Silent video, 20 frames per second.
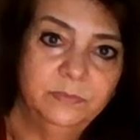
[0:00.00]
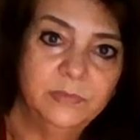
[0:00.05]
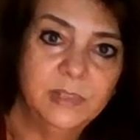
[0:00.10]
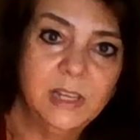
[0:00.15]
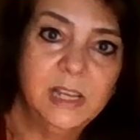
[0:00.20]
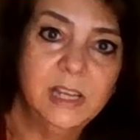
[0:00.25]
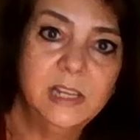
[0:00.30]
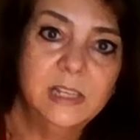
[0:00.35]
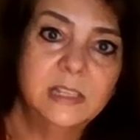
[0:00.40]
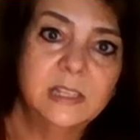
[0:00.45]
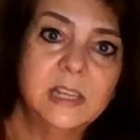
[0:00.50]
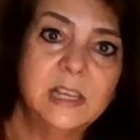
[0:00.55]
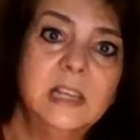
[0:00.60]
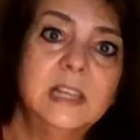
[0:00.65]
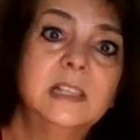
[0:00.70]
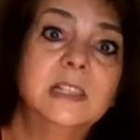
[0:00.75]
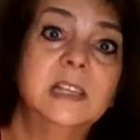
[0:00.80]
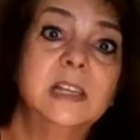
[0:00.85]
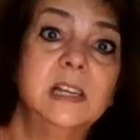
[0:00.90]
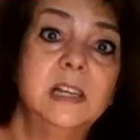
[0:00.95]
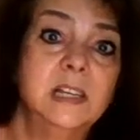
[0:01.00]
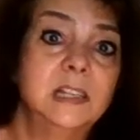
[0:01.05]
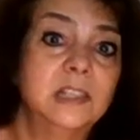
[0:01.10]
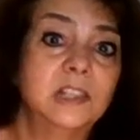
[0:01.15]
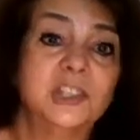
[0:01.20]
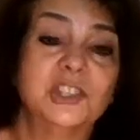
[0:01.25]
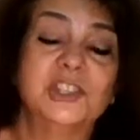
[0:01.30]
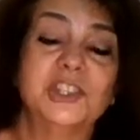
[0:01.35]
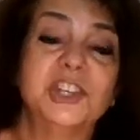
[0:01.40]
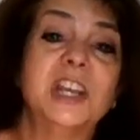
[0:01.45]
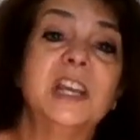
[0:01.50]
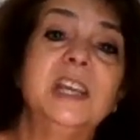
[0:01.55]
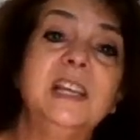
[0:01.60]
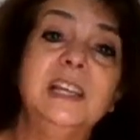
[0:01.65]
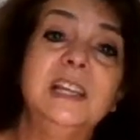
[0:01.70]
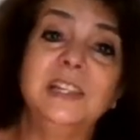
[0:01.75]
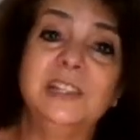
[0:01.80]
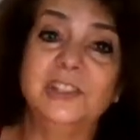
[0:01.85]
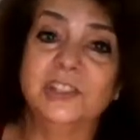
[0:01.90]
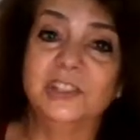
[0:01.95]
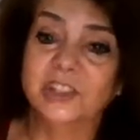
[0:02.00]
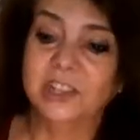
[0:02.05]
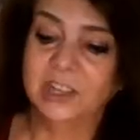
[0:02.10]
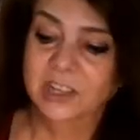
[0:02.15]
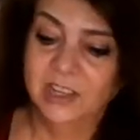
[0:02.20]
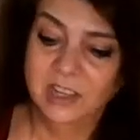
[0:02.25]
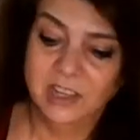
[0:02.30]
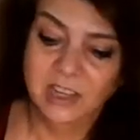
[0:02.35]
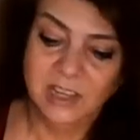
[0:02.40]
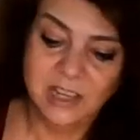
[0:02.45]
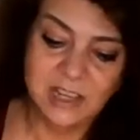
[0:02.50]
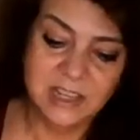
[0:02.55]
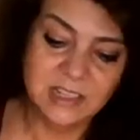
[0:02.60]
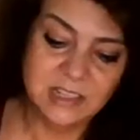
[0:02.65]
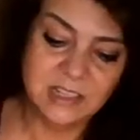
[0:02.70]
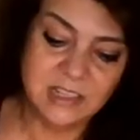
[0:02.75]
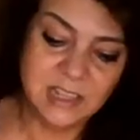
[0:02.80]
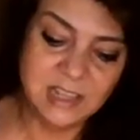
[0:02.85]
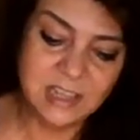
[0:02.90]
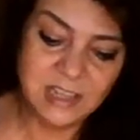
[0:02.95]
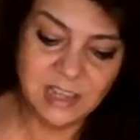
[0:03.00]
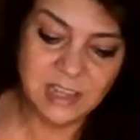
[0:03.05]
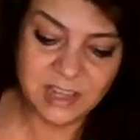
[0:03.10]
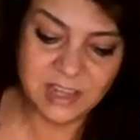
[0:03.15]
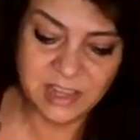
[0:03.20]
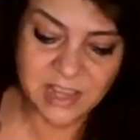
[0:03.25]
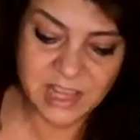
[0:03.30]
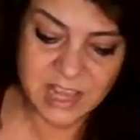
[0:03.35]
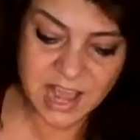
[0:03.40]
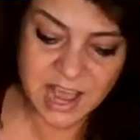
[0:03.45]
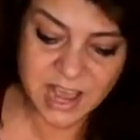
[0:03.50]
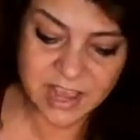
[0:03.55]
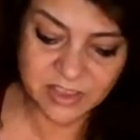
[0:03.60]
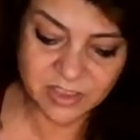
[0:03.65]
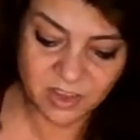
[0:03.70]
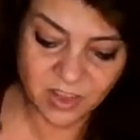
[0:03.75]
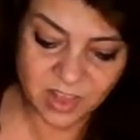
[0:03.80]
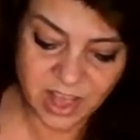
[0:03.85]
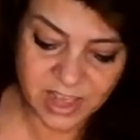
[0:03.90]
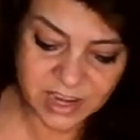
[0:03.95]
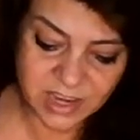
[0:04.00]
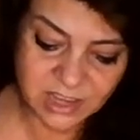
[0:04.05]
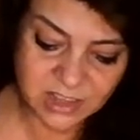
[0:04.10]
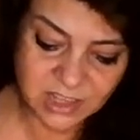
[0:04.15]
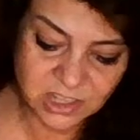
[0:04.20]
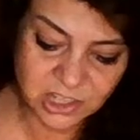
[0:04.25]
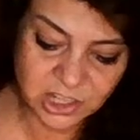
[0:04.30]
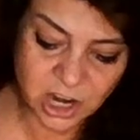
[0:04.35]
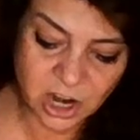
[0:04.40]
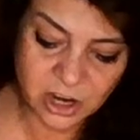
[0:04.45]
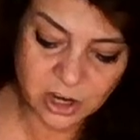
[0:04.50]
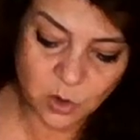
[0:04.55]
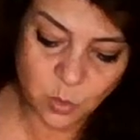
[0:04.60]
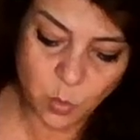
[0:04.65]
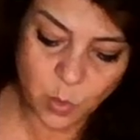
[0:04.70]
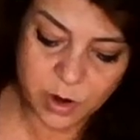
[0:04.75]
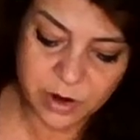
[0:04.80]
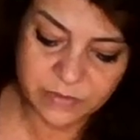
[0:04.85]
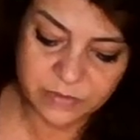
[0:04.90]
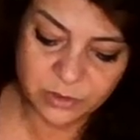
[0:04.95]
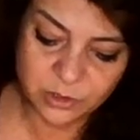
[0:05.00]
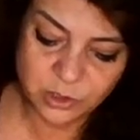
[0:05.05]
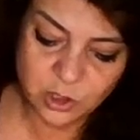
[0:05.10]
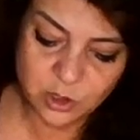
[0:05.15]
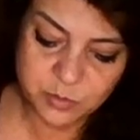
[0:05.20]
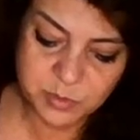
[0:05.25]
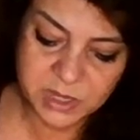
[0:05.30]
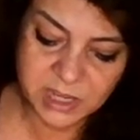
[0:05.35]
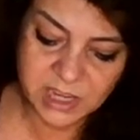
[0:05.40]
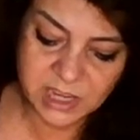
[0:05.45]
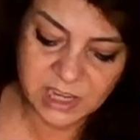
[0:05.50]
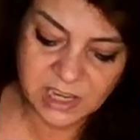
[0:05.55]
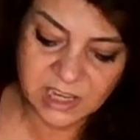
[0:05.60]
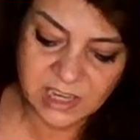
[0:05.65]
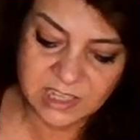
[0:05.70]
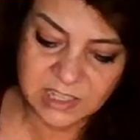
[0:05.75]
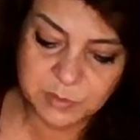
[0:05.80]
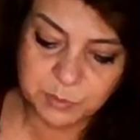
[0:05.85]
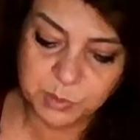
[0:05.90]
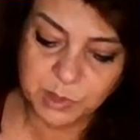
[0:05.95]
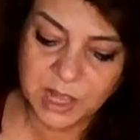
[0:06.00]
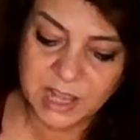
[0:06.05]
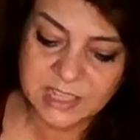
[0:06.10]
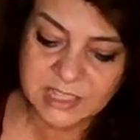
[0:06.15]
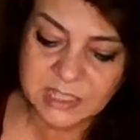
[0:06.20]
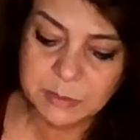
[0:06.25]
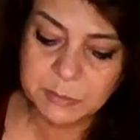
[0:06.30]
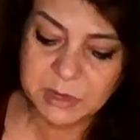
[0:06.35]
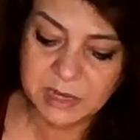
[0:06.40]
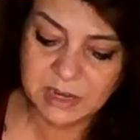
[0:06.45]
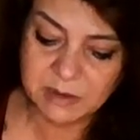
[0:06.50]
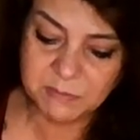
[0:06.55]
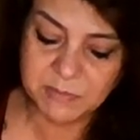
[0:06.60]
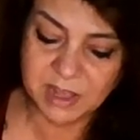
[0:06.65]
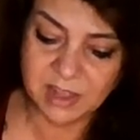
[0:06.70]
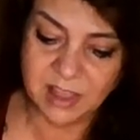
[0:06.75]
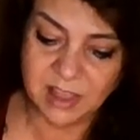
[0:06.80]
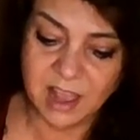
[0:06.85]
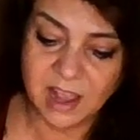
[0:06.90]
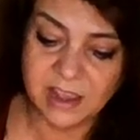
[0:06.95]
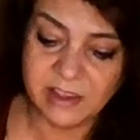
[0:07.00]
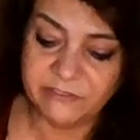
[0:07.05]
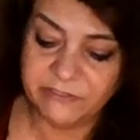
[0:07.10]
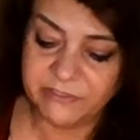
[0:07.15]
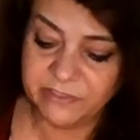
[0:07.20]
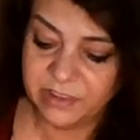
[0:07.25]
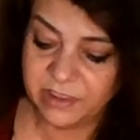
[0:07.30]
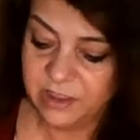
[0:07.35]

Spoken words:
It's change. It's the yin and the yang, the light and the dark. A wonderful new beginning is blossoming in my life.